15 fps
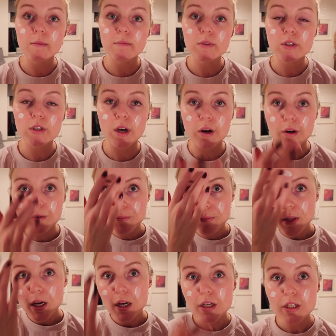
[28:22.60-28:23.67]
So
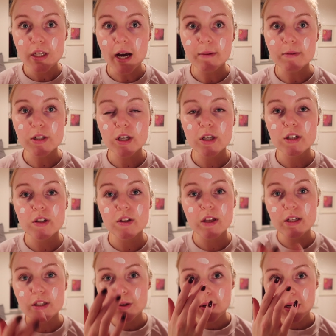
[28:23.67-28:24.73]
yeah, I'm just gonna do
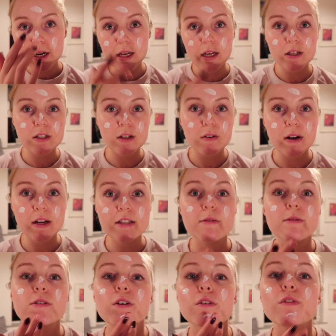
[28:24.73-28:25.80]
these quickly because I realized I've
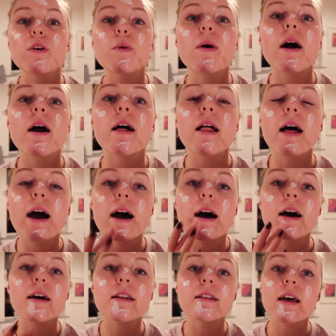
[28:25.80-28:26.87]
been talking for a while,
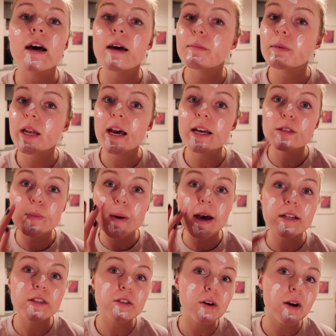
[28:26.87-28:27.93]
and I'm gonna head to
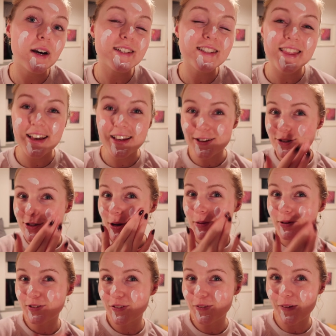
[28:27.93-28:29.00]
bed. So guys, thank you so
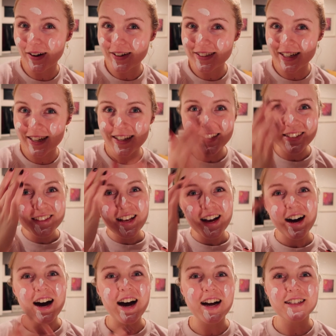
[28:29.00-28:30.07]
much for watching.
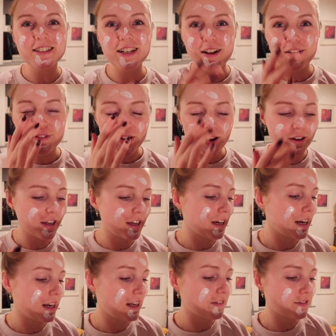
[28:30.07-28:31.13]
I actually love vlogging, and
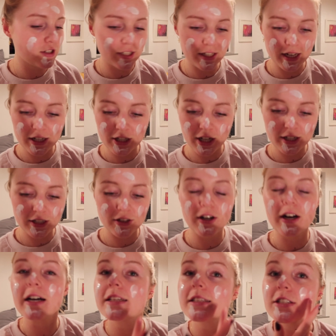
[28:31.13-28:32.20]
I love just getting to chat to you
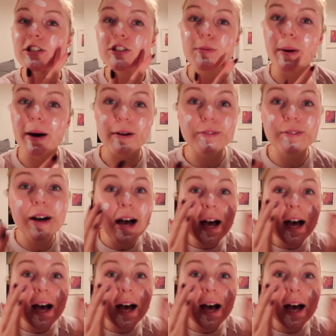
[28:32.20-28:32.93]
guys just about